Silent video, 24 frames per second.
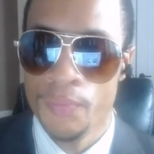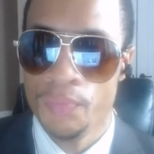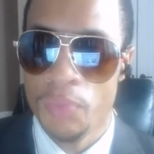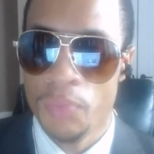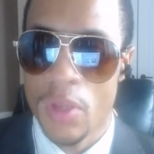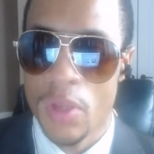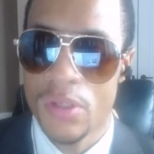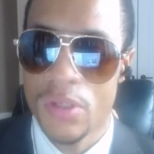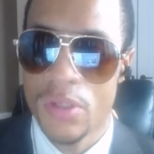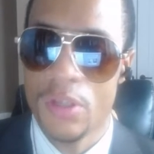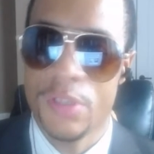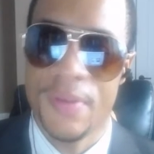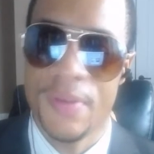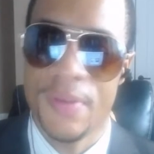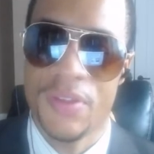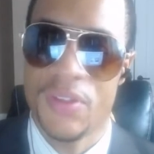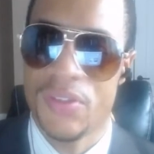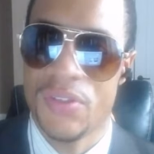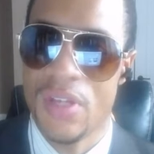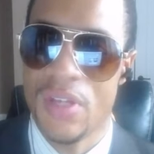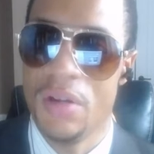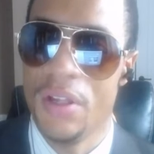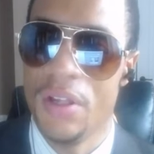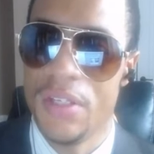So it's about
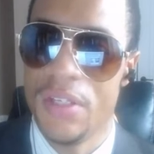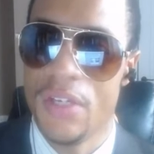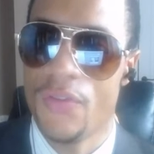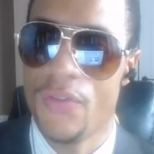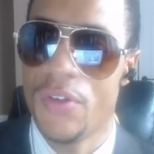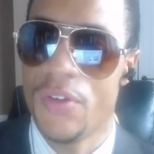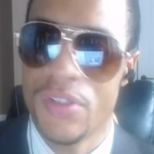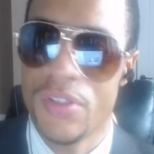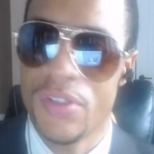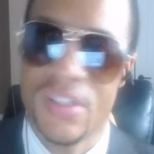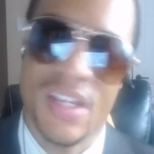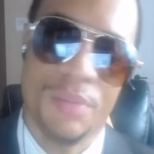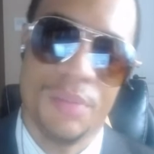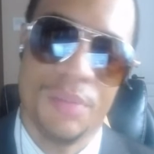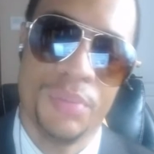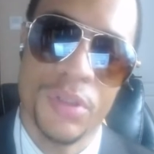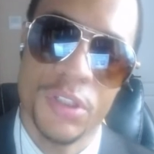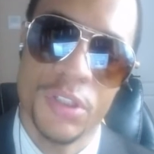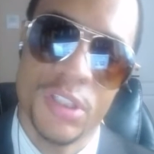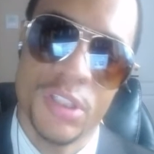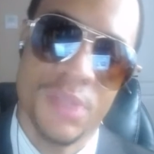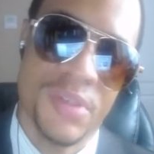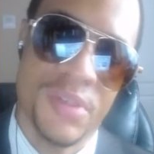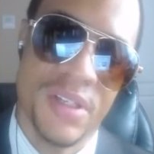the same. Only difference is like
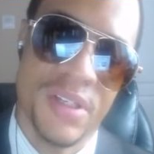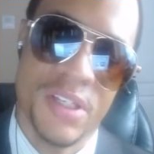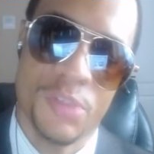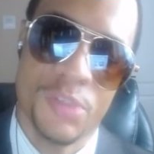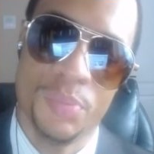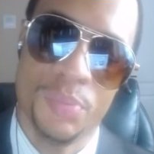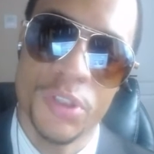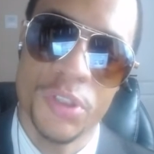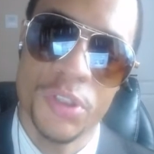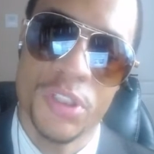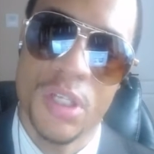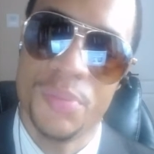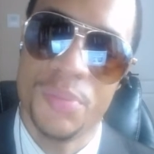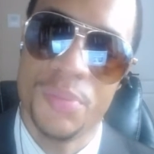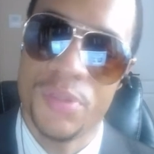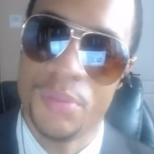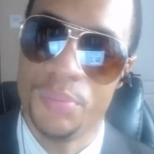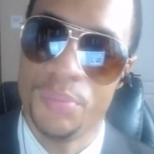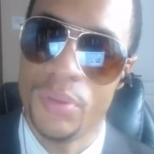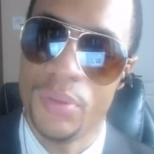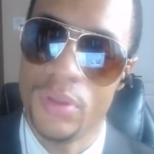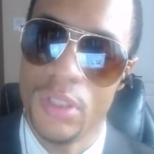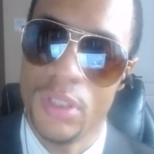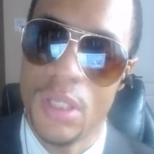push ups, I guess, push ups
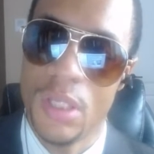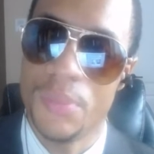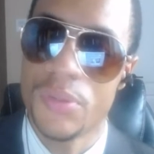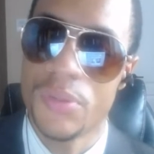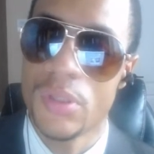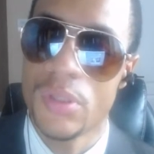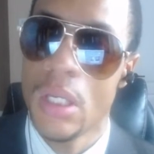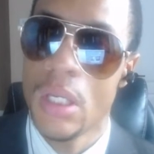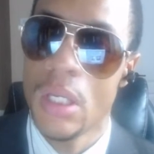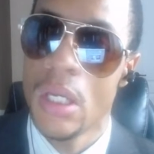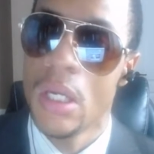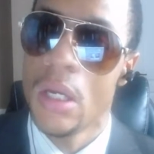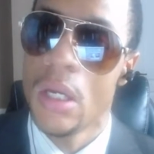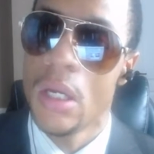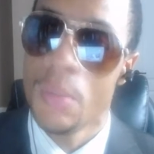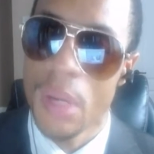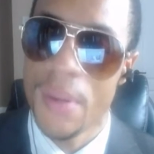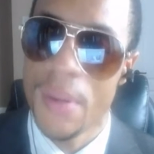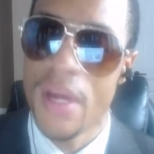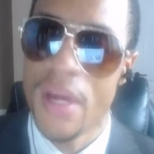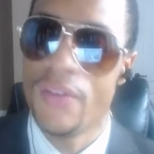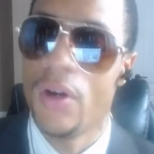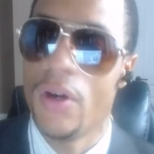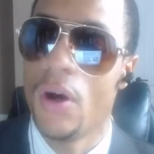and pull ups.
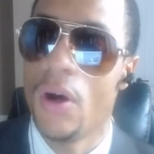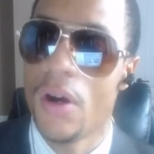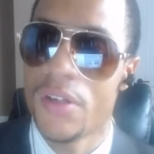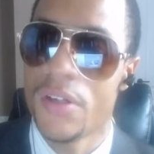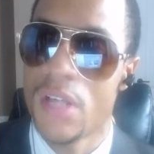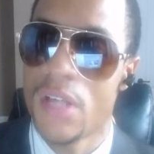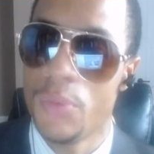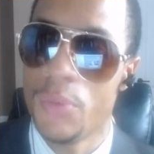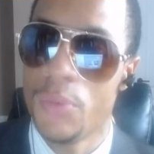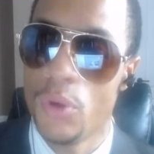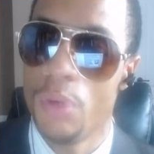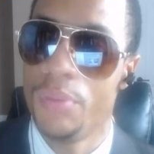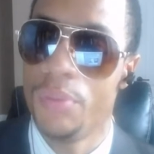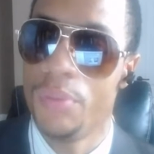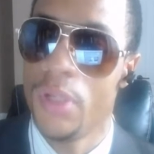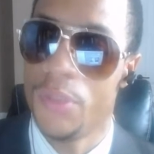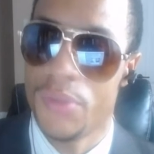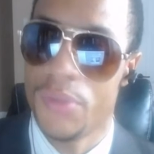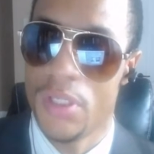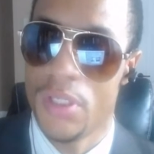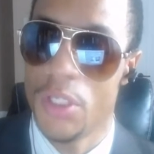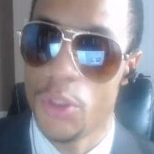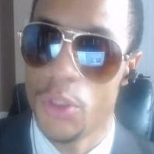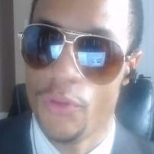Probably have a hard time doing pull
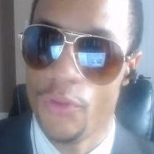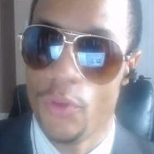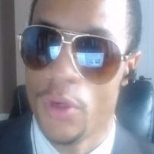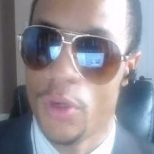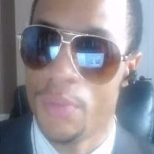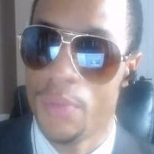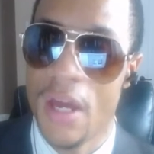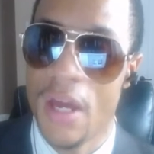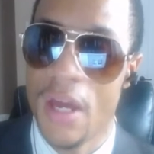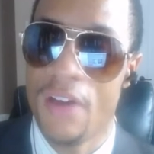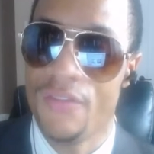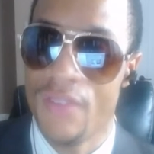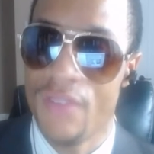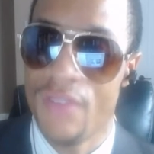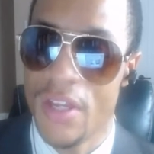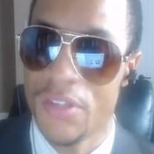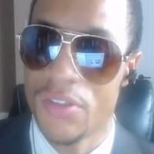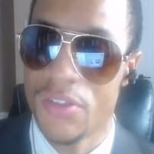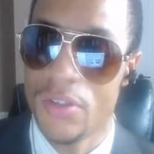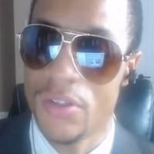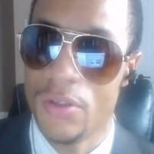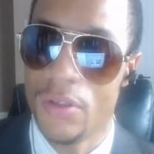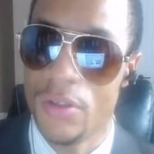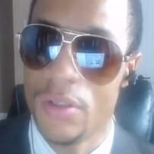ups 140 pound
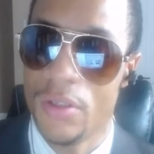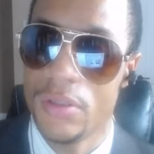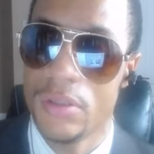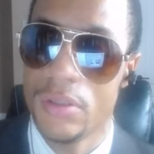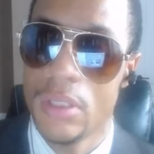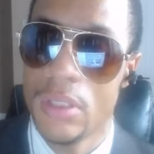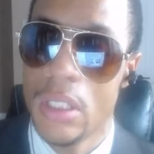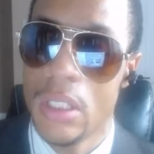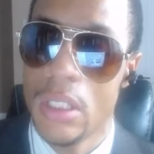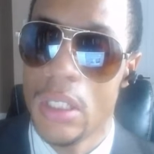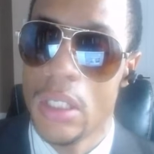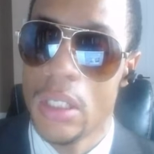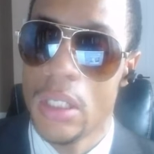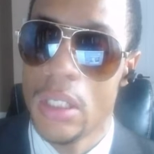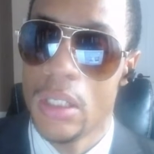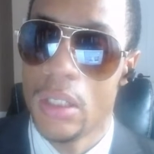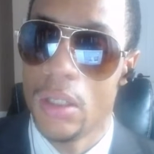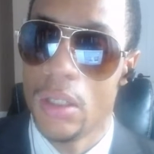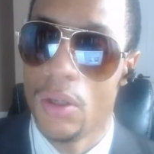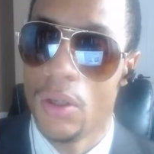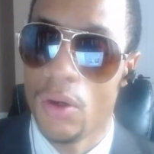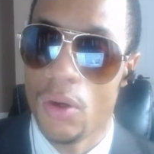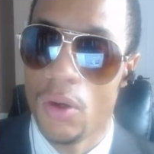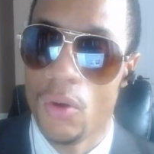vest on.
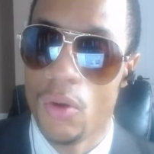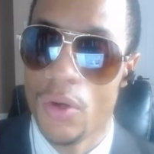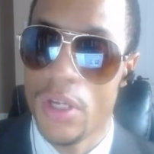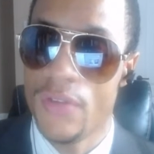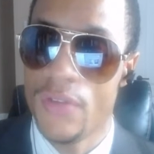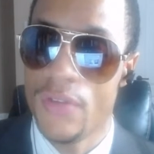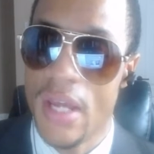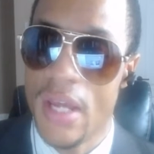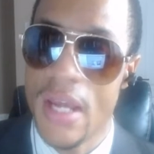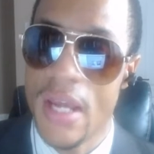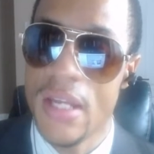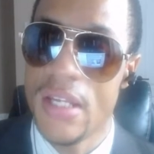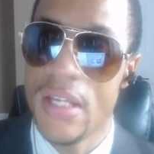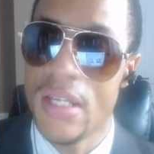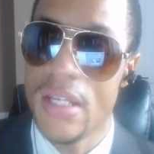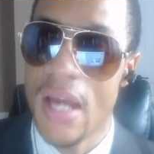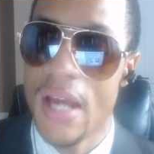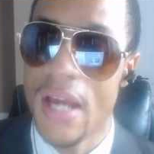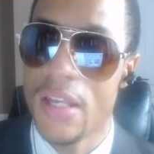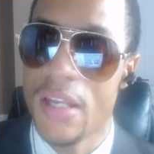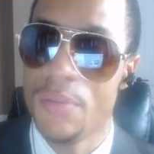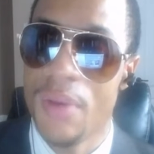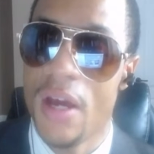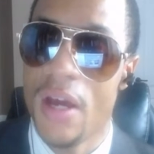Or, or even 80,
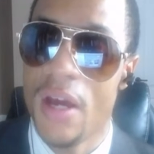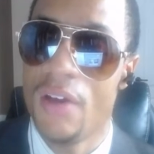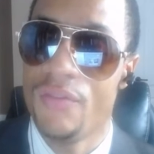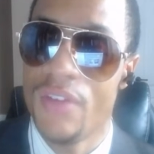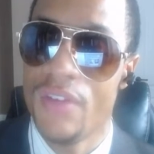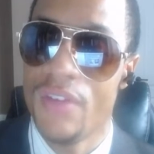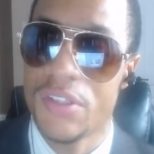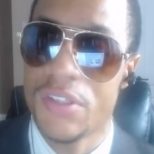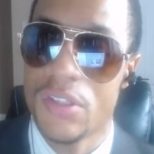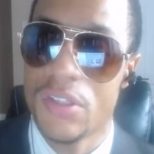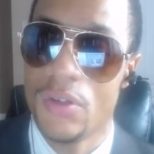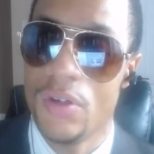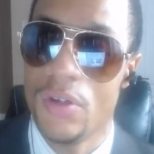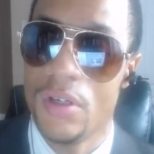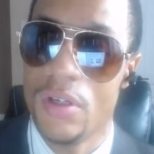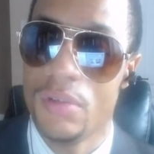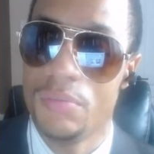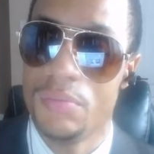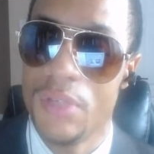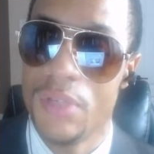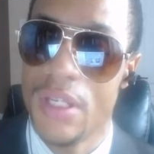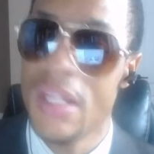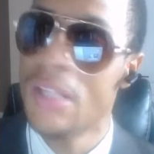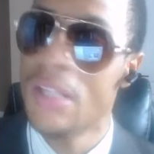90 pound vest
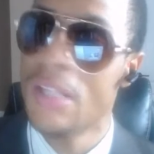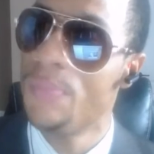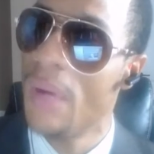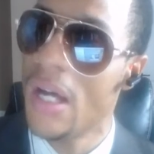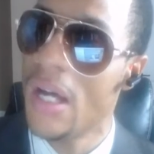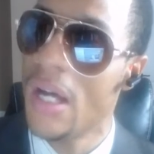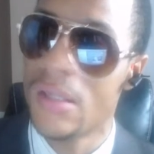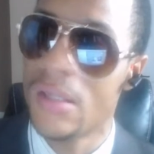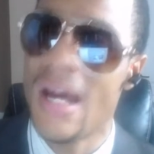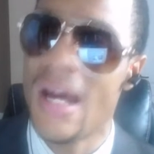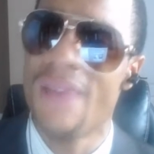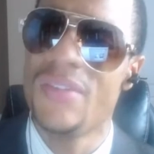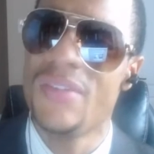on, but it's possible.